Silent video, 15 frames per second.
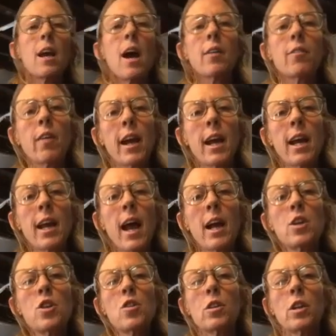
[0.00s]
right. And
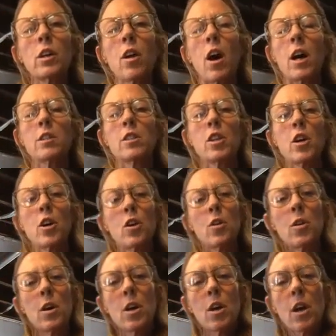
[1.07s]
you could
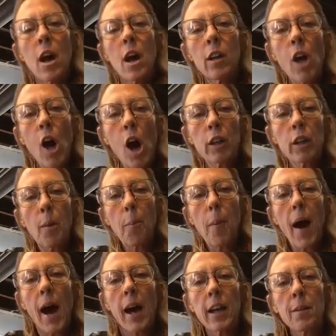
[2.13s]
also, along the
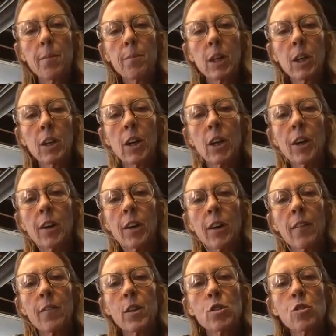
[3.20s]
bottom here
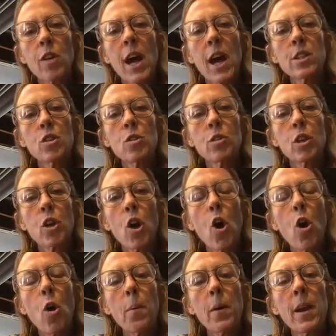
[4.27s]
of the dress, you could
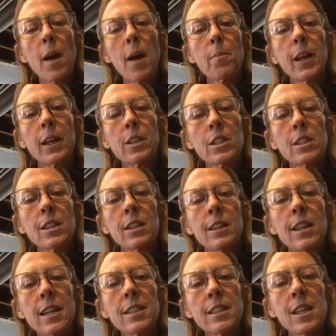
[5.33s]
open up, like just
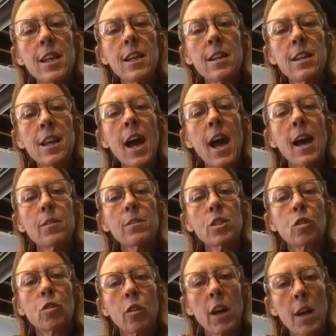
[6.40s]
lessen. Yeah.
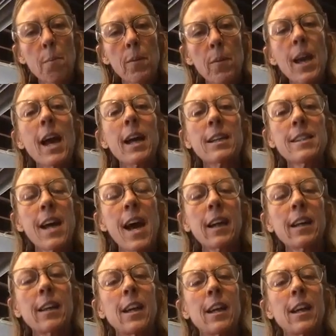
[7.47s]
Scrape. Yeah, exactly.